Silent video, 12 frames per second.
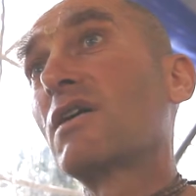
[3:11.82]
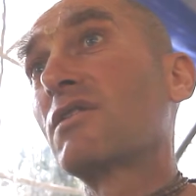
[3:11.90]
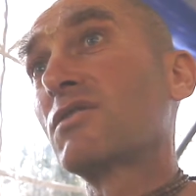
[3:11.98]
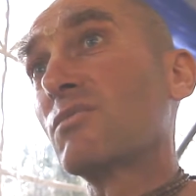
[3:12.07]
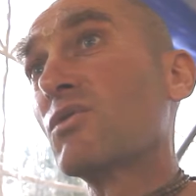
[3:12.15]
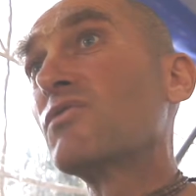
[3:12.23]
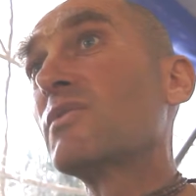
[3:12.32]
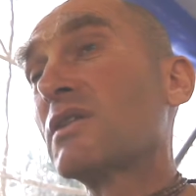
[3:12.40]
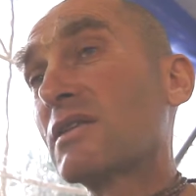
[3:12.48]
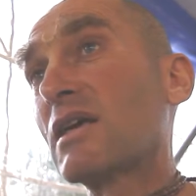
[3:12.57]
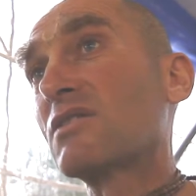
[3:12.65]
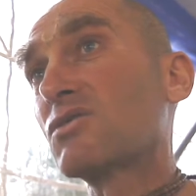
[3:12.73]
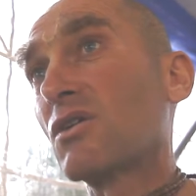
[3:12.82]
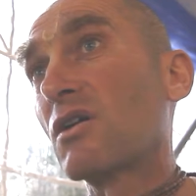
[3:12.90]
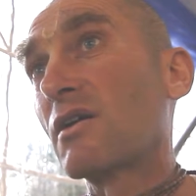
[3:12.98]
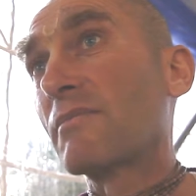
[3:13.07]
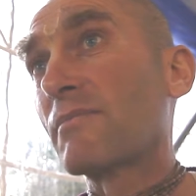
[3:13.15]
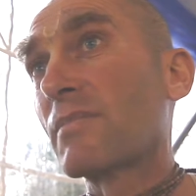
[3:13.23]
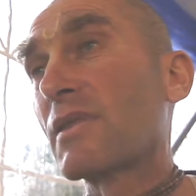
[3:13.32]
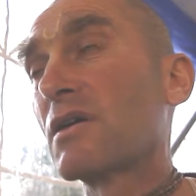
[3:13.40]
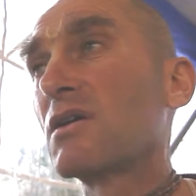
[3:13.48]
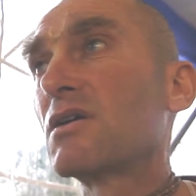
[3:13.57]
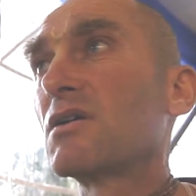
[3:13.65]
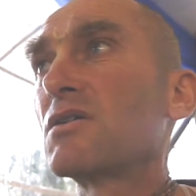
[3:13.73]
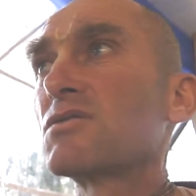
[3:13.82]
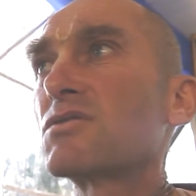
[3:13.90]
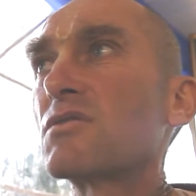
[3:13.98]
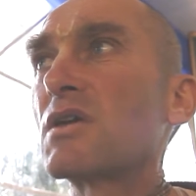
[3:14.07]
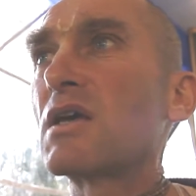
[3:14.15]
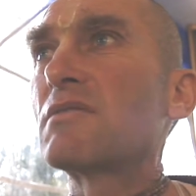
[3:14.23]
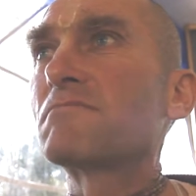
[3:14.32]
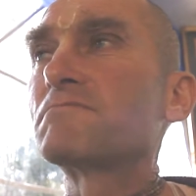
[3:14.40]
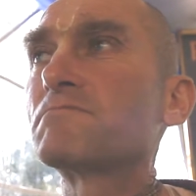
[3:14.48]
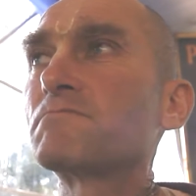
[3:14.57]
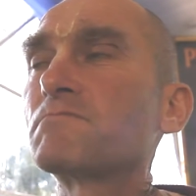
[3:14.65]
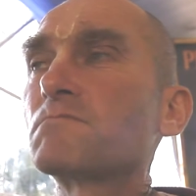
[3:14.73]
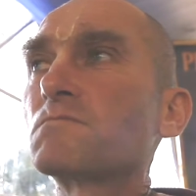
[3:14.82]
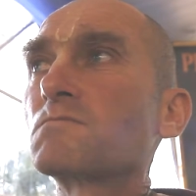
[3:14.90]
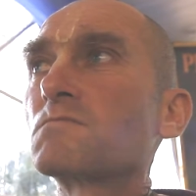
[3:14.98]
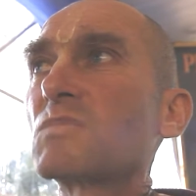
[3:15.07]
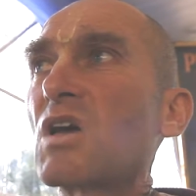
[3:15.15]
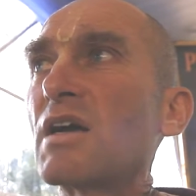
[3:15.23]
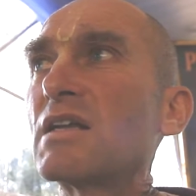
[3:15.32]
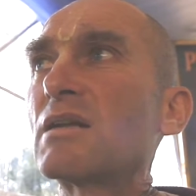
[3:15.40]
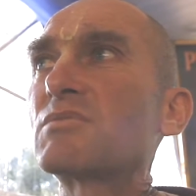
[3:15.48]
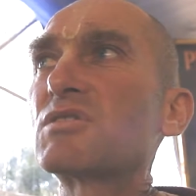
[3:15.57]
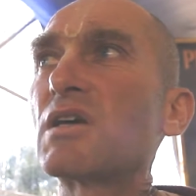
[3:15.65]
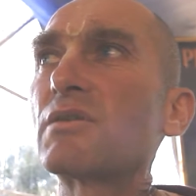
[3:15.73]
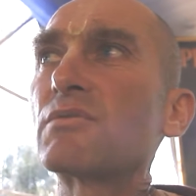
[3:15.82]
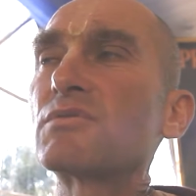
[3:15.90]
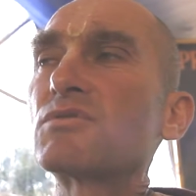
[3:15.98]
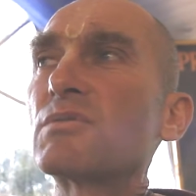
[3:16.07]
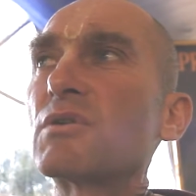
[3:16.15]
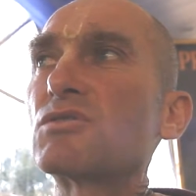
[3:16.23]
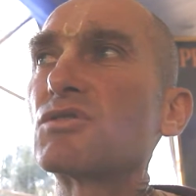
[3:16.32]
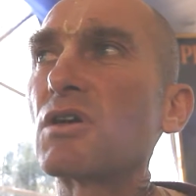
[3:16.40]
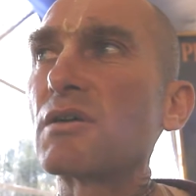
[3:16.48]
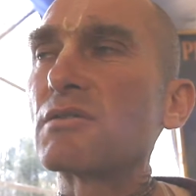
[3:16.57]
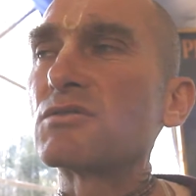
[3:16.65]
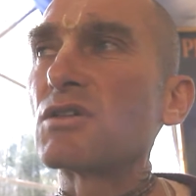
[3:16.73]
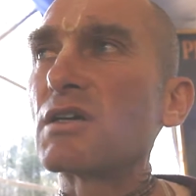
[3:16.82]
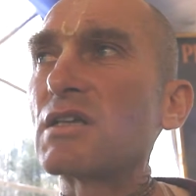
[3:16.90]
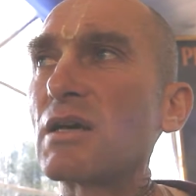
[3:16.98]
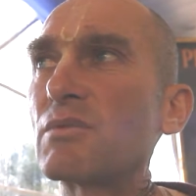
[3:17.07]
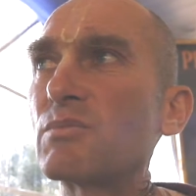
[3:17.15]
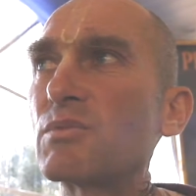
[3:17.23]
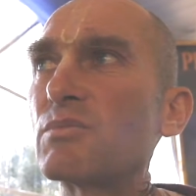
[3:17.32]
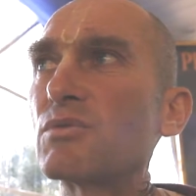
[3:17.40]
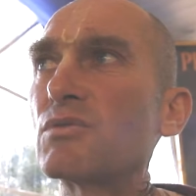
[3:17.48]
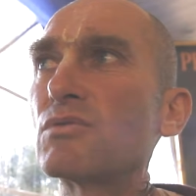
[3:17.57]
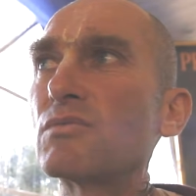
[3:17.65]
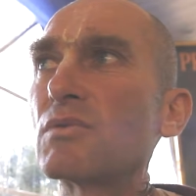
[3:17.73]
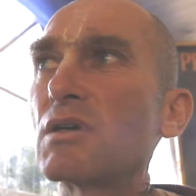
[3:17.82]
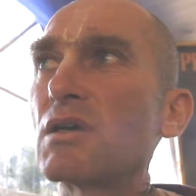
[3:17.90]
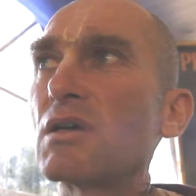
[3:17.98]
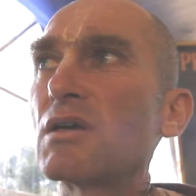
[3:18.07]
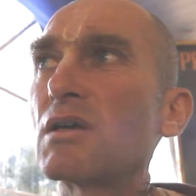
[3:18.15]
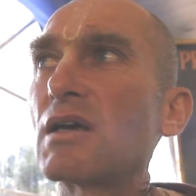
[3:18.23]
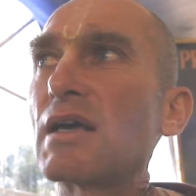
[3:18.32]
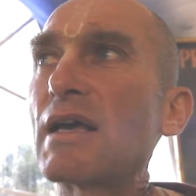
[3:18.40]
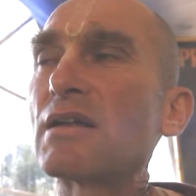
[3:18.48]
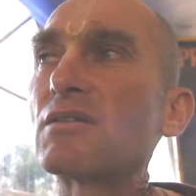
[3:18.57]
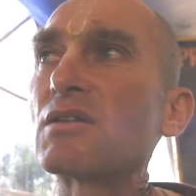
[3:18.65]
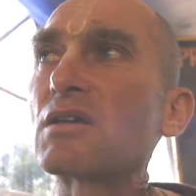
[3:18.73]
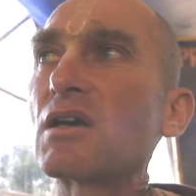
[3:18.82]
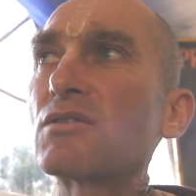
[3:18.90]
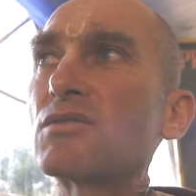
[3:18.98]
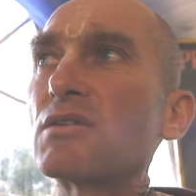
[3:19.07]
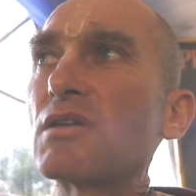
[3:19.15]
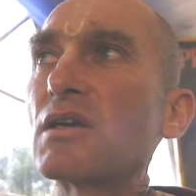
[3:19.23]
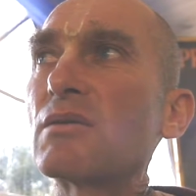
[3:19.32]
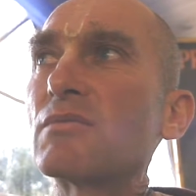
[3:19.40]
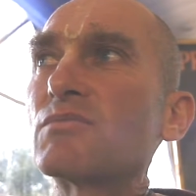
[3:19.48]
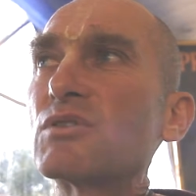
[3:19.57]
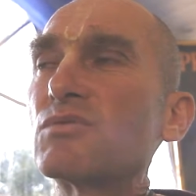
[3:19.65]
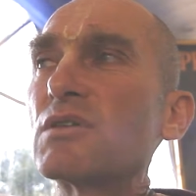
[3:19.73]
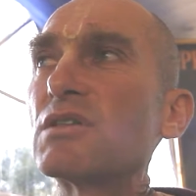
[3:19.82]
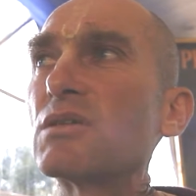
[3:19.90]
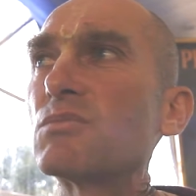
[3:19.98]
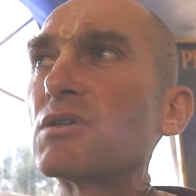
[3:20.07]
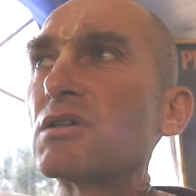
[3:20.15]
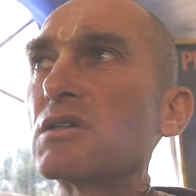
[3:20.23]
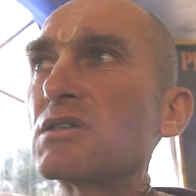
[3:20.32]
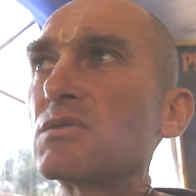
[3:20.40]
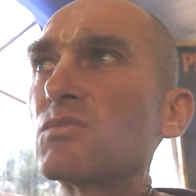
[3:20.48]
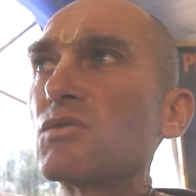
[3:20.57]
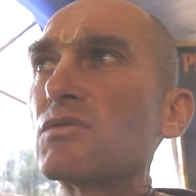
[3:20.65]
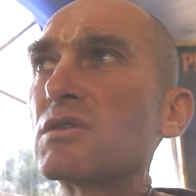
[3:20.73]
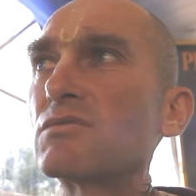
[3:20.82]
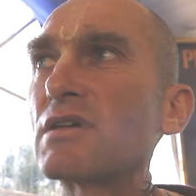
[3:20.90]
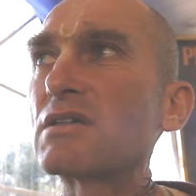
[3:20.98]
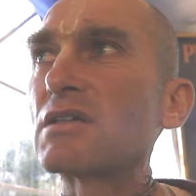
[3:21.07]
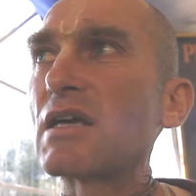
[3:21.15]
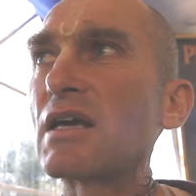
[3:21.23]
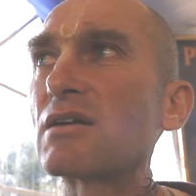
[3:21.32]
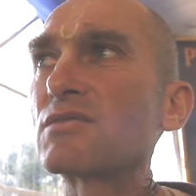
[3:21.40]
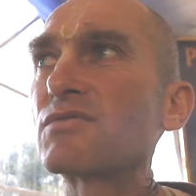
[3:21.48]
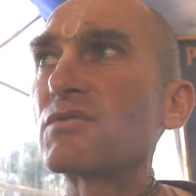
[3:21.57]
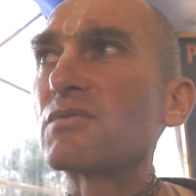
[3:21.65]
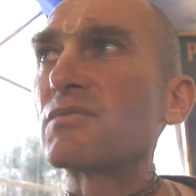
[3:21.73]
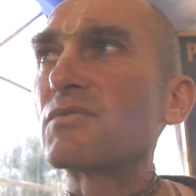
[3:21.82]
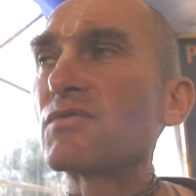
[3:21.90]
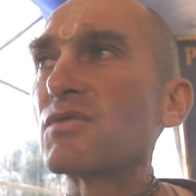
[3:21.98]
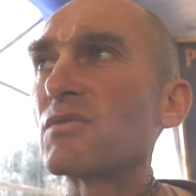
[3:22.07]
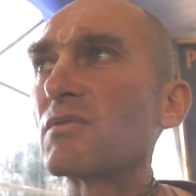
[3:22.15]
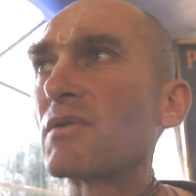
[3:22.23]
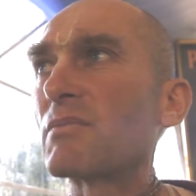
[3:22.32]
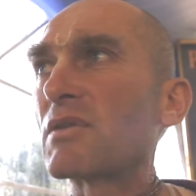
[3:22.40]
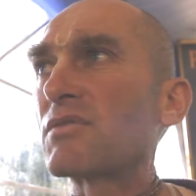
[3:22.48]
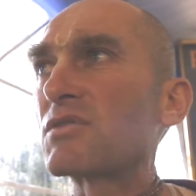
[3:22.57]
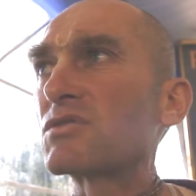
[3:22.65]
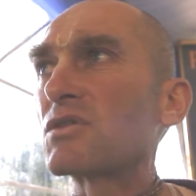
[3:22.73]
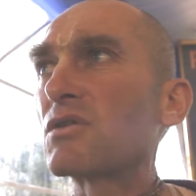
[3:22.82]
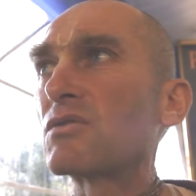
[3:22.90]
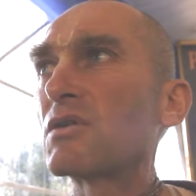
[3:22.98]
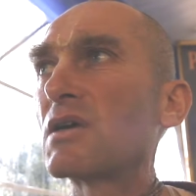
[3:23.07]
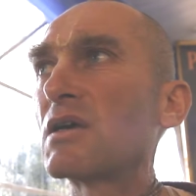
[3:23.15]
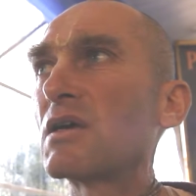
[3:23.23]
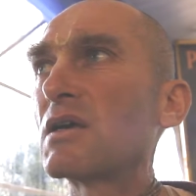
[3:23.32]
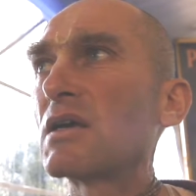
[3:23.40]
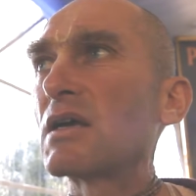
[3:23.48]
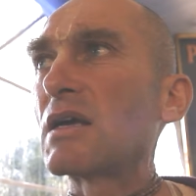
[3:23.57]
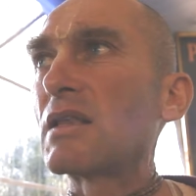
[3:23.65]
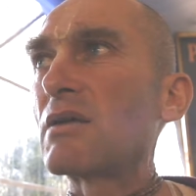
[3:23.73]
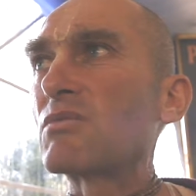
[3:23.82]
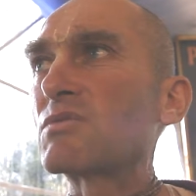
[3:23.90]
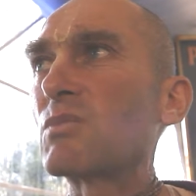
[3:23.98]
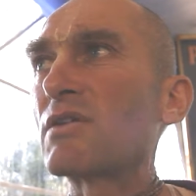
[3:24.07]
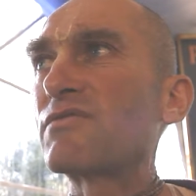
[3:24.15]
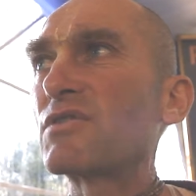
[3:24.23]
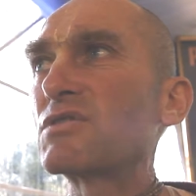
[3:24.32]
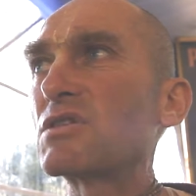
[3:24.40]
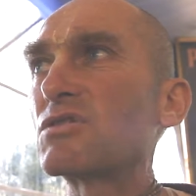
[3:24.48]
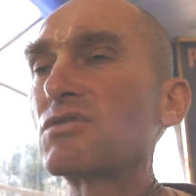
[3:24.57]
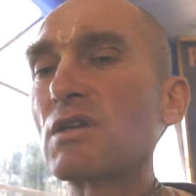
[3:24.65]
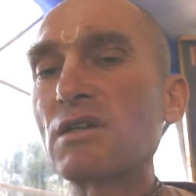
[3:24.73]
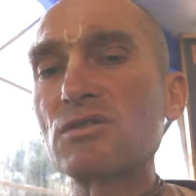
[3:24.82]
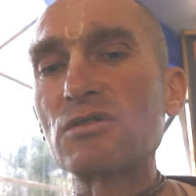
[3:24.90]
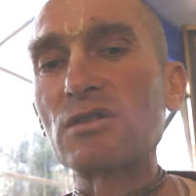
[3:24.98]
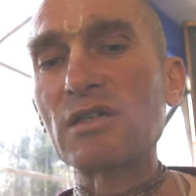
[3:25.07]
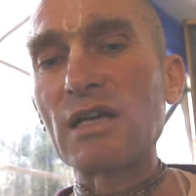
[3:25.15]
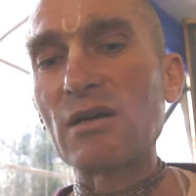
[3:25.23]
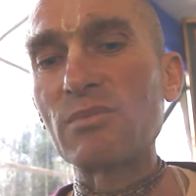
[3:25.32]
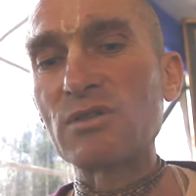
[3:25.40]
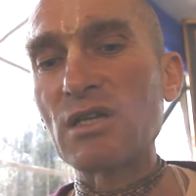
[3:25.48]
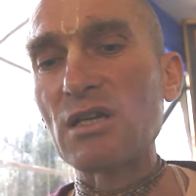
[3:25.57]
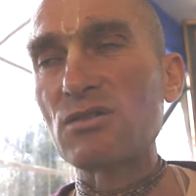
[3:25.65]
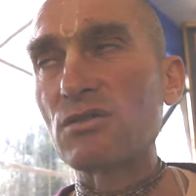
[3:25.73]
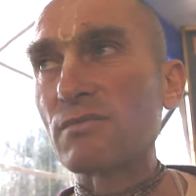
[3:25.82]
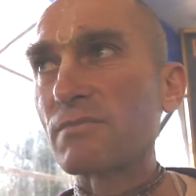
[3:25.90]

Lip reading: the movement at that time. So then I ended up staying with Sriman Jayadharma Prabhu out in the country there between Nimbin and Lismore in a rented house for a month or so. And that was my first introduction to cow protection.